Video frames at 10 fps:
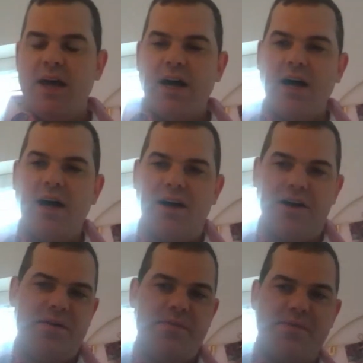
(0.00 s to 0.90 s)

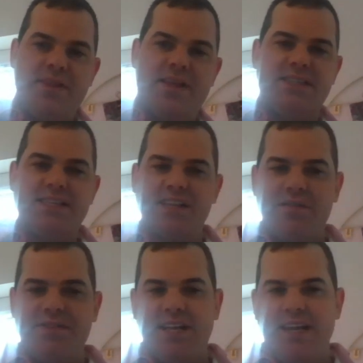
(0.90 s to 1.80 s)
There's
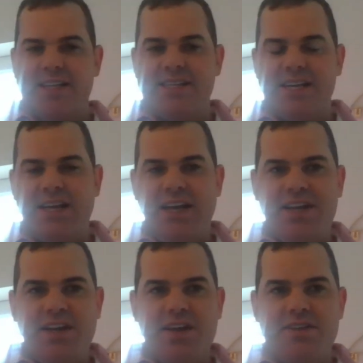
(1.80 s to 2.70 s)
obviously LinkedIn that you
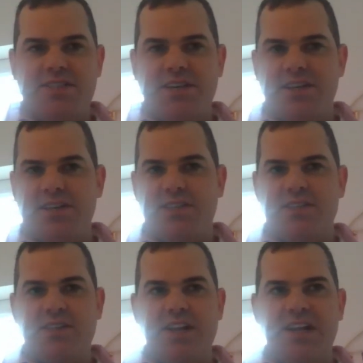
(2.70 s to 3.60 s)
can use to
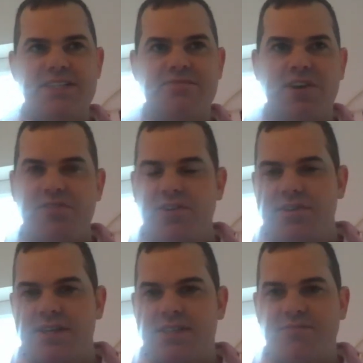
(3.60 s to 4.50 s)
LinkedIn
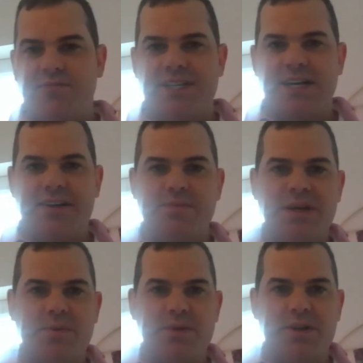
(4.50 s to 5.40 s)
Recruiter to reach out to
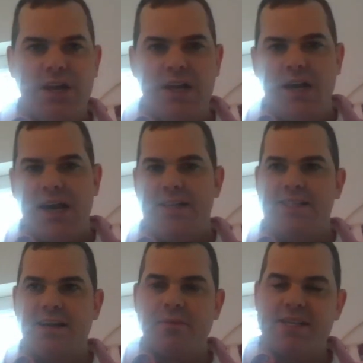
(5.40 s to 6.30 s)
people and
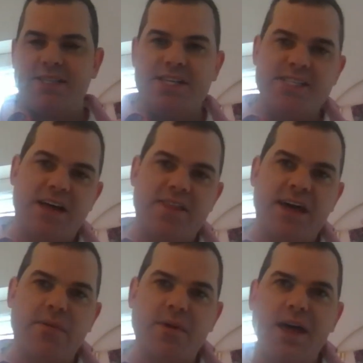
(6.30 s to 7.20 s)
send messages out
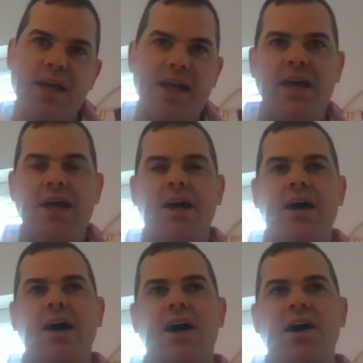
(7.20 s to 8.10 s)
that way.
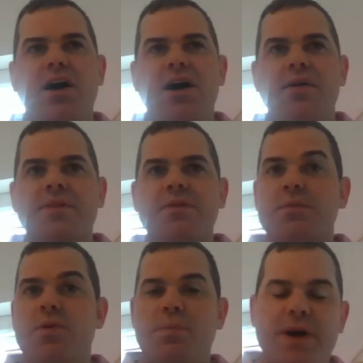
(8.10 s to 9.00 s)
The
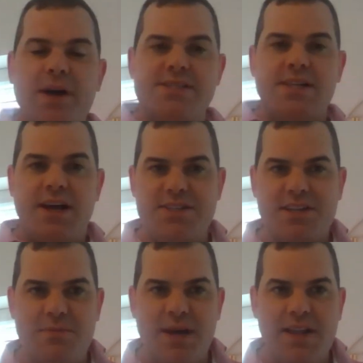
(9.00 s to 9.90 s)
more personalised you
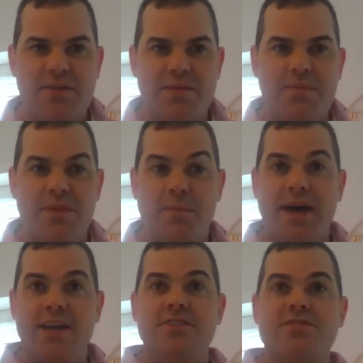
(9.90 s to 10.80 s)
can make them, the
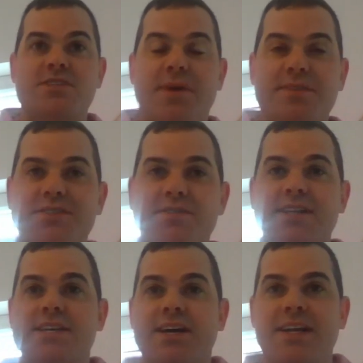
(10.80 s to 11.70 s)
better your response
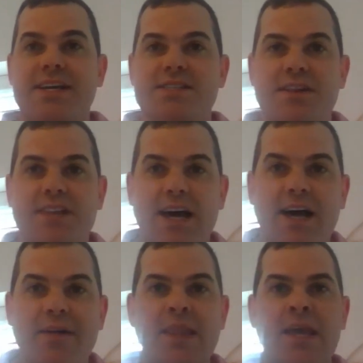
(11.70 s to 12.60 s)
rate certainly is on that.